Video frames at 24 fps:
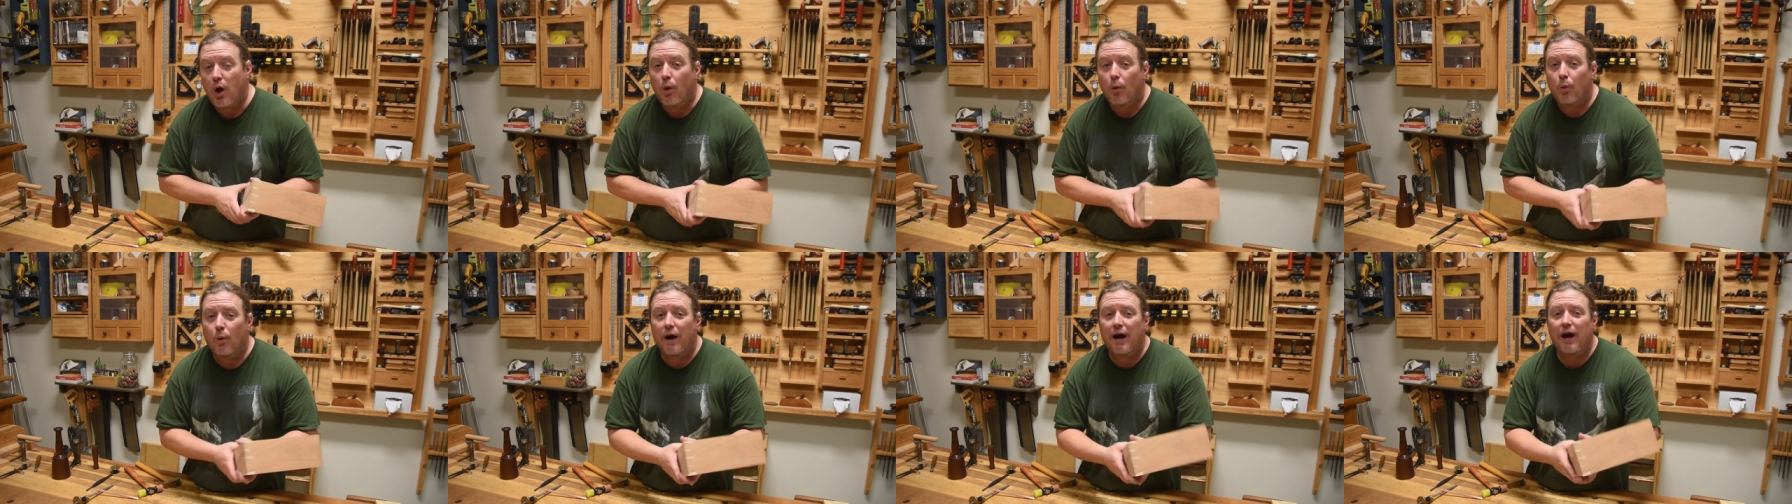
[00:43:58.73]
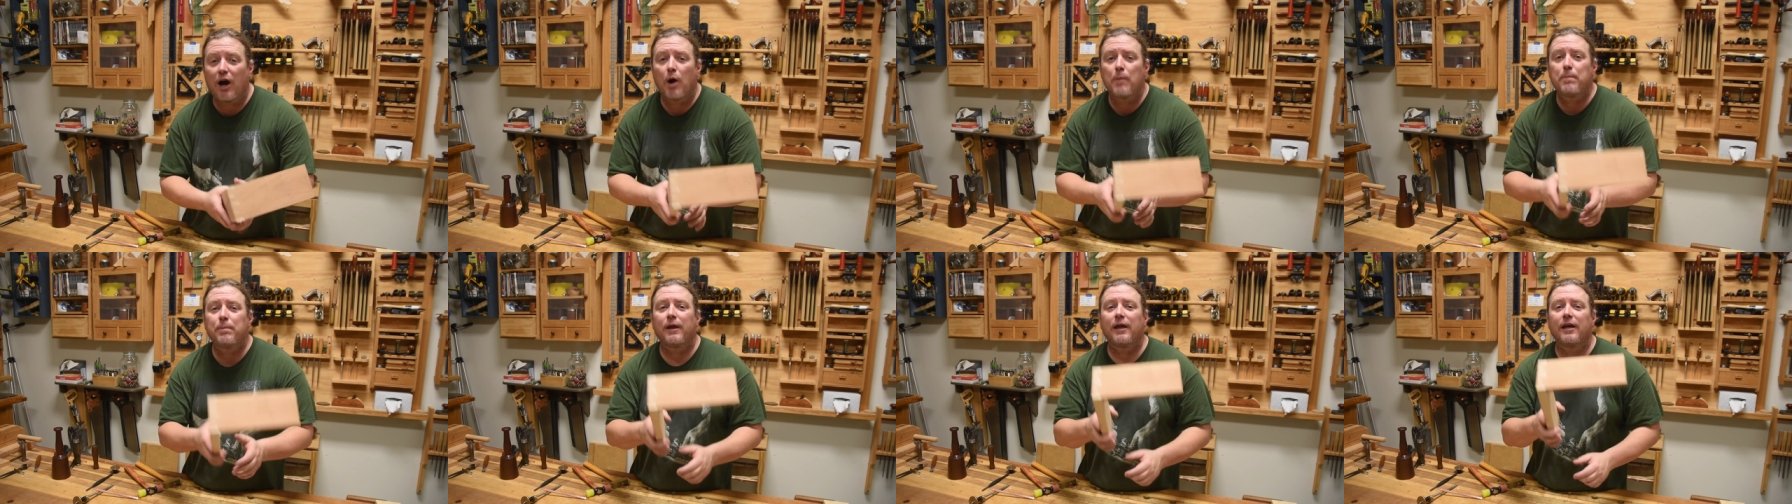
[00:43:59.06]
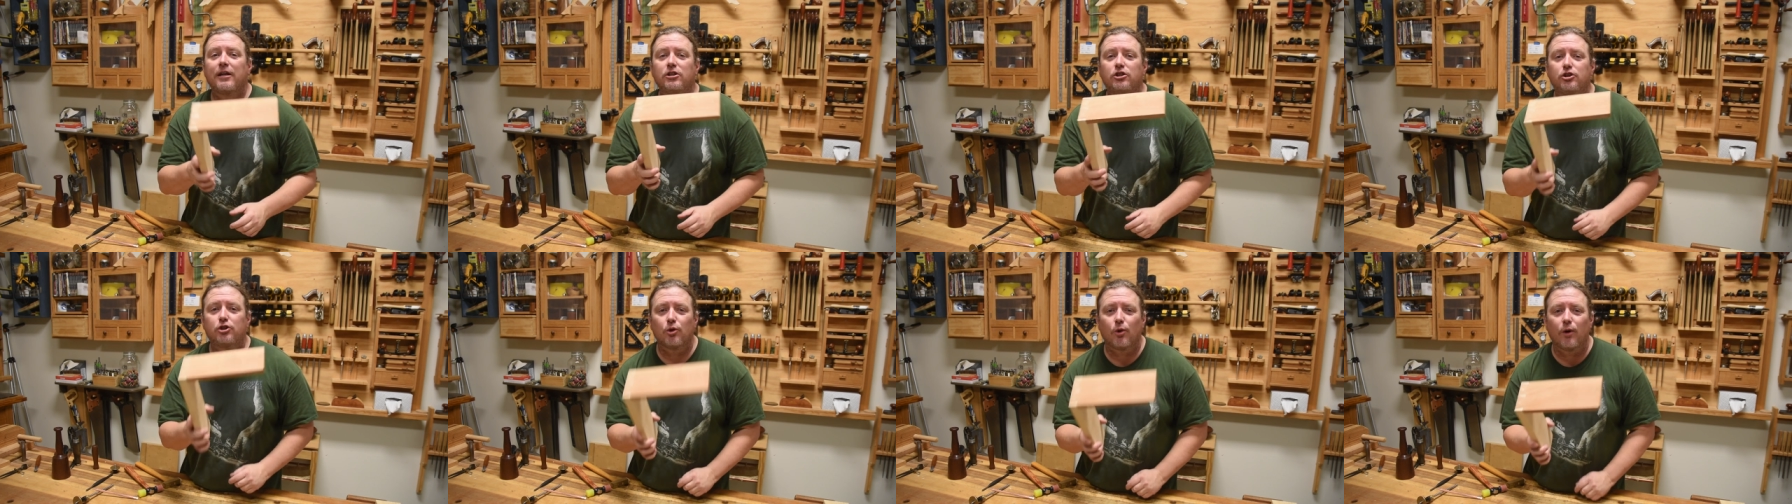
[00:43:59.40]
Well, I hope you
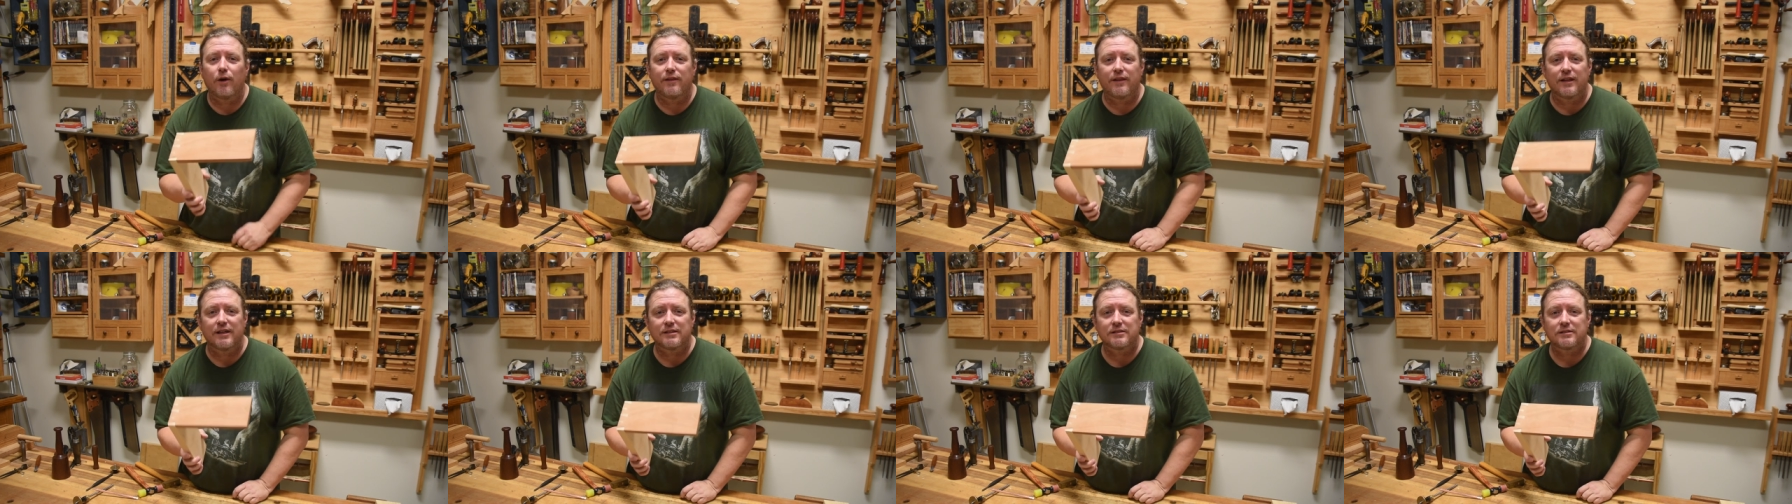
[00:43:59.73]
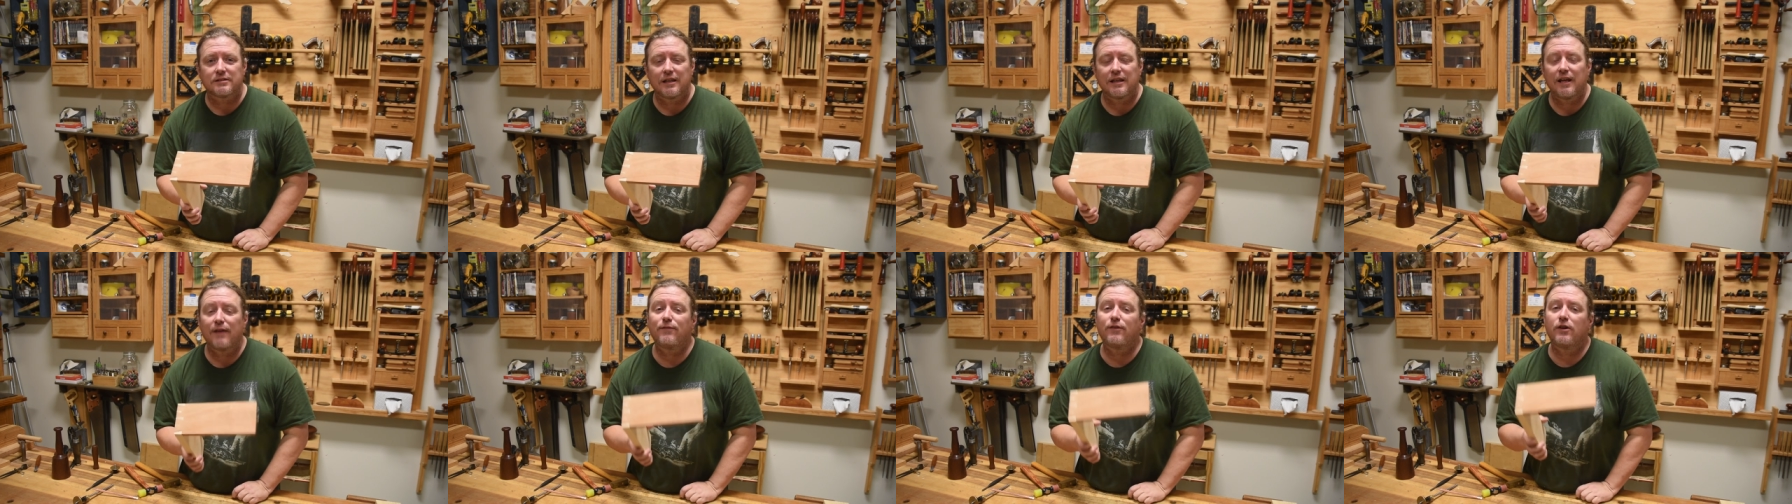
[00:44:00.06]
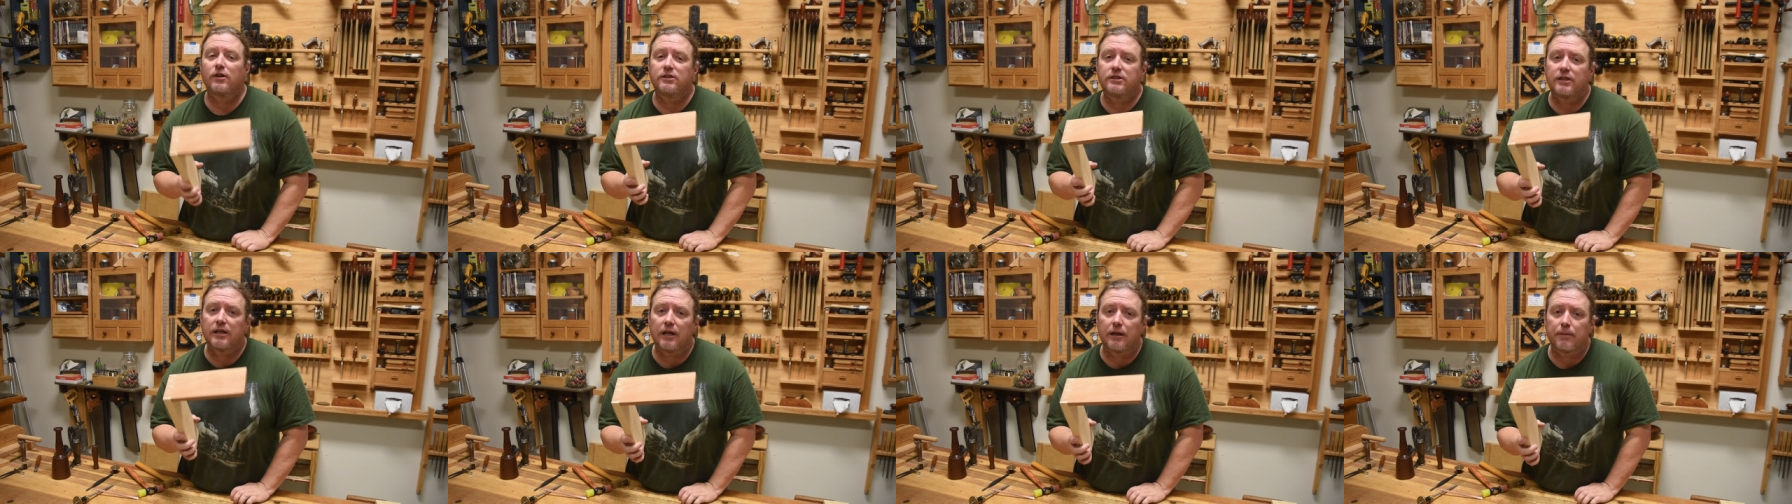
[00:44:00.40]
enjoyed this. And if
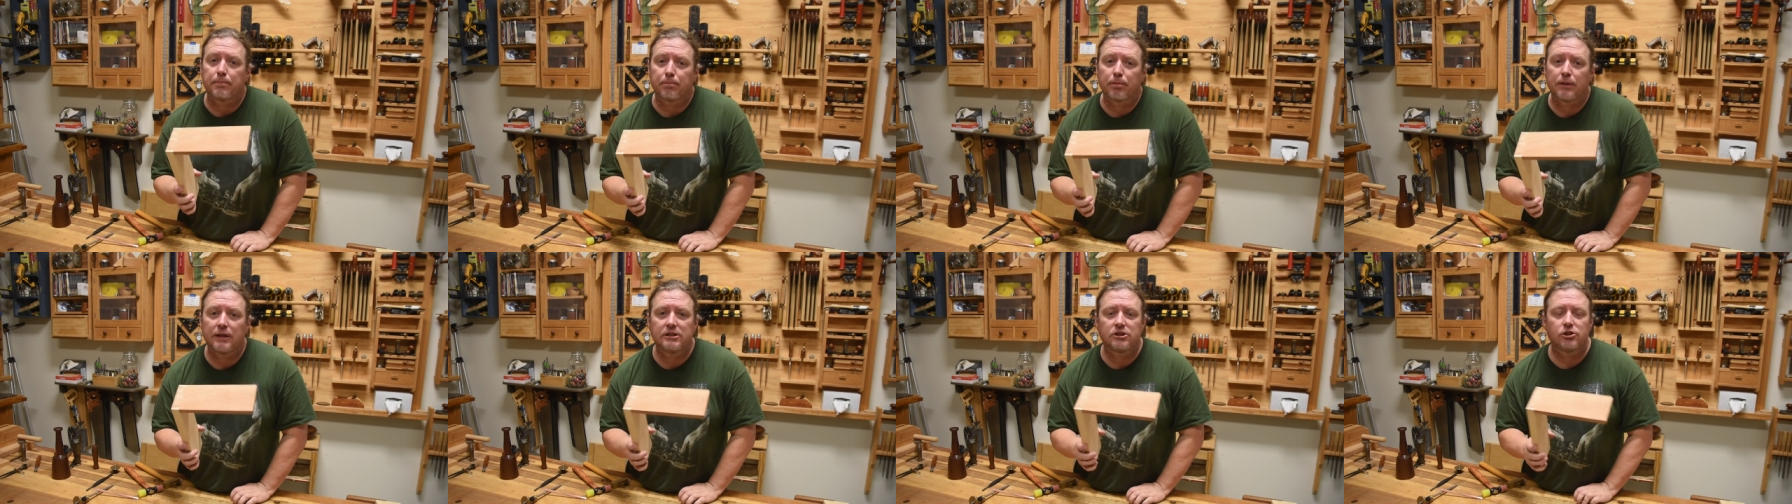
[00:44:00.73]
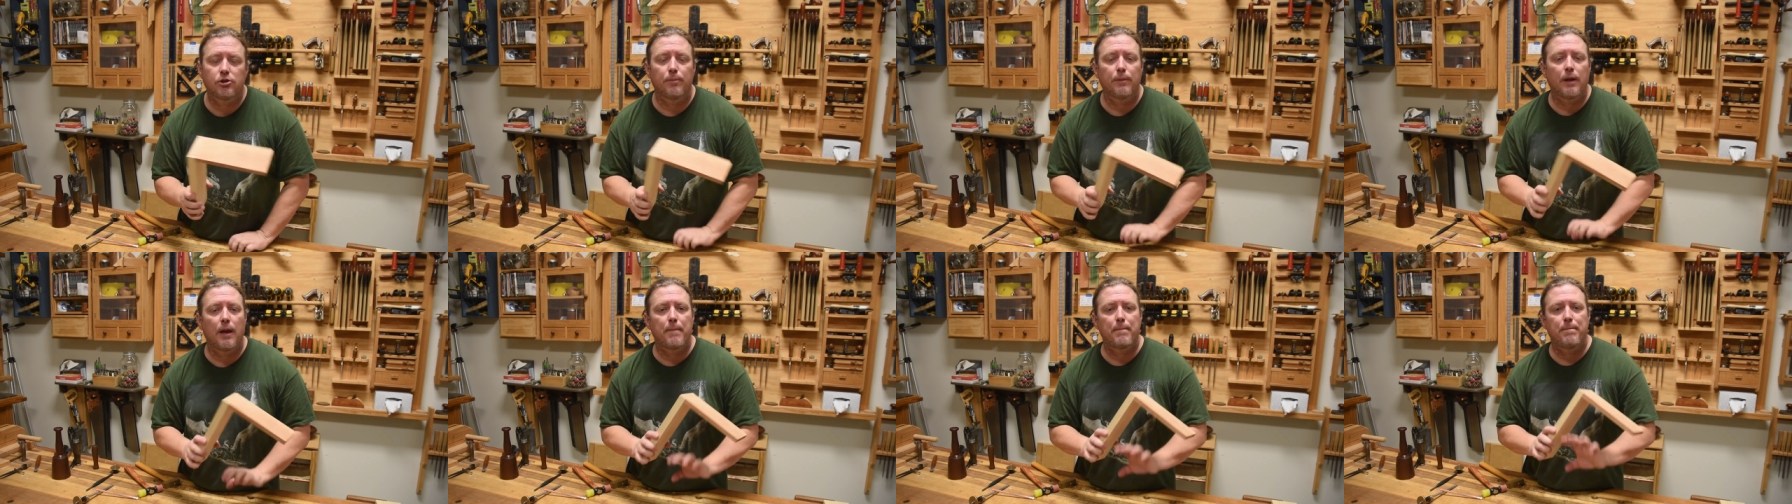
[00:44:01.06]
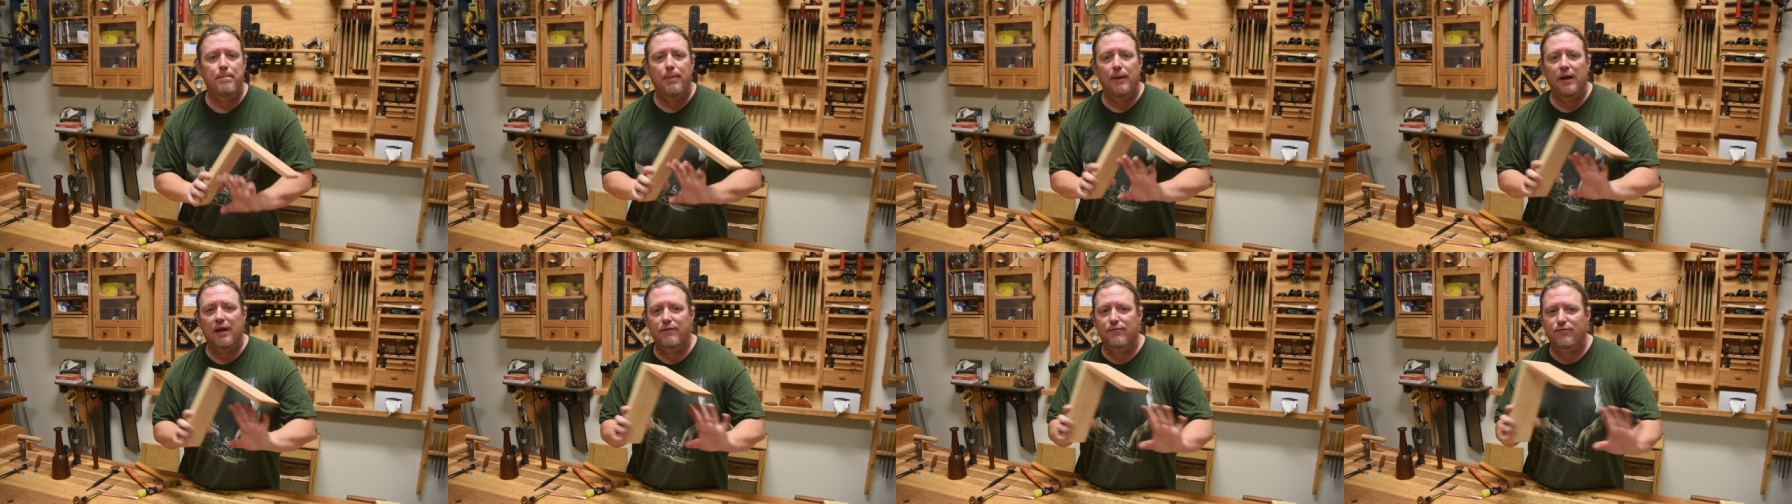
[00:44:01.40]
you did, please do me a
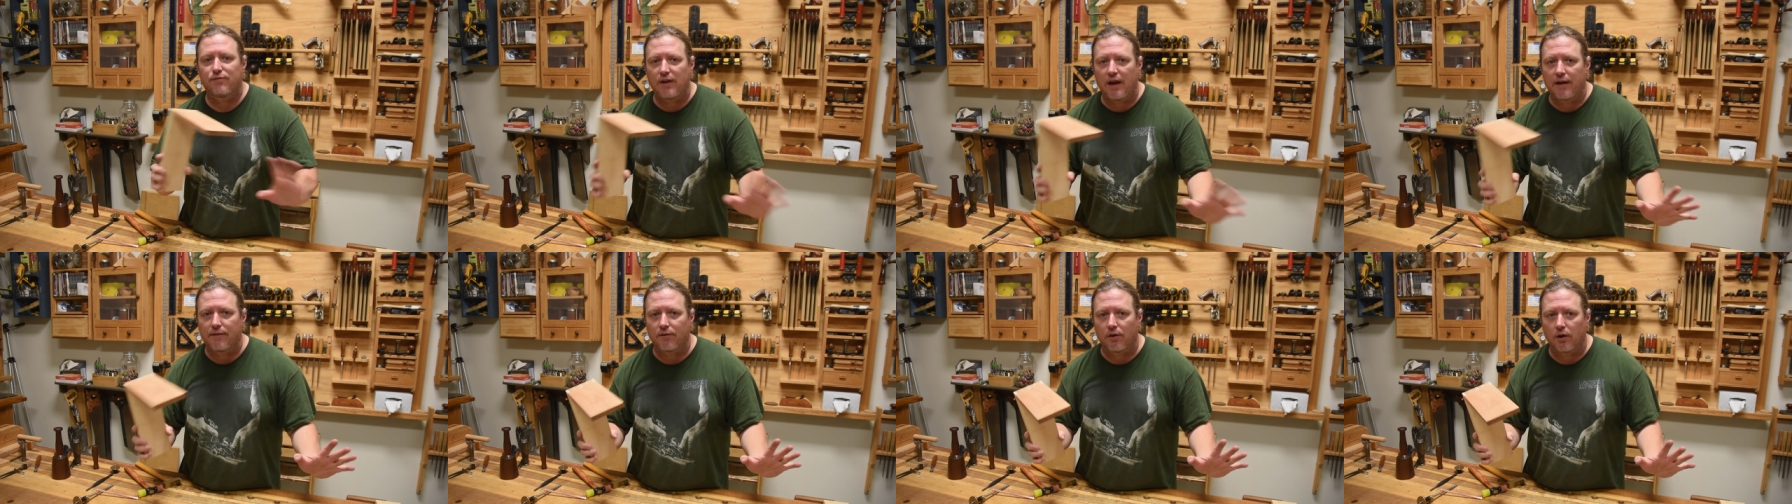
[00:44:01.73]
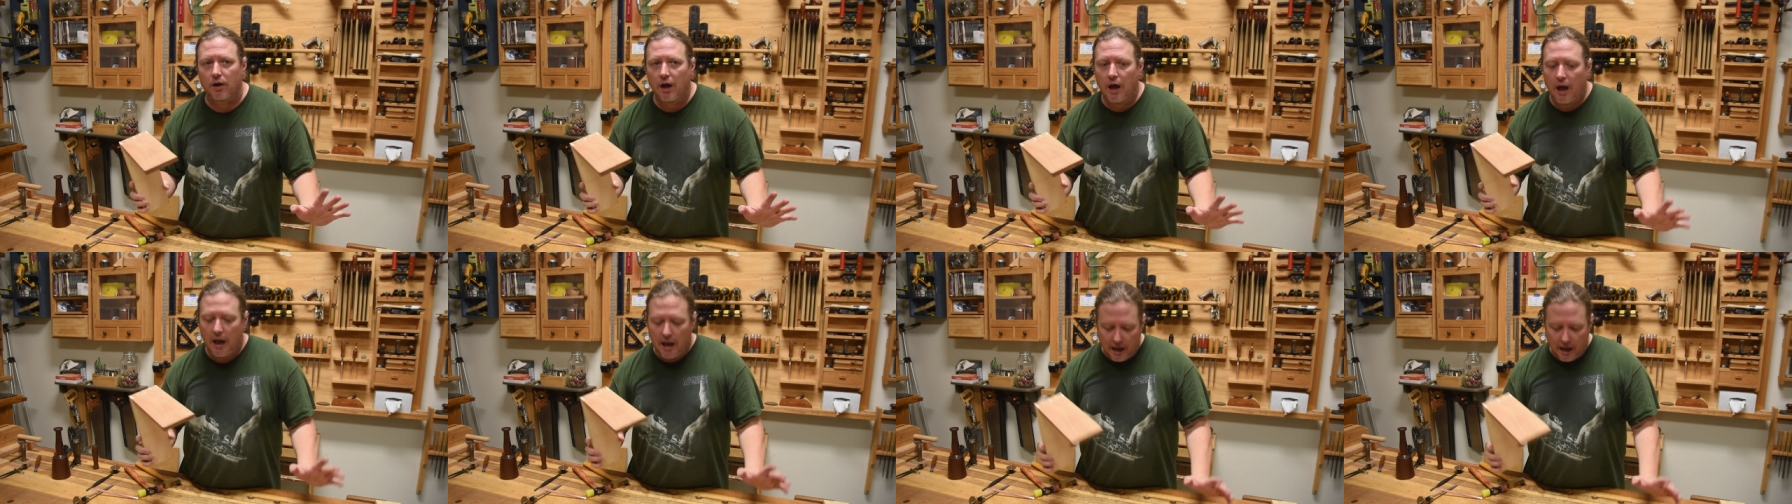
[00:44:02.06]
big favor.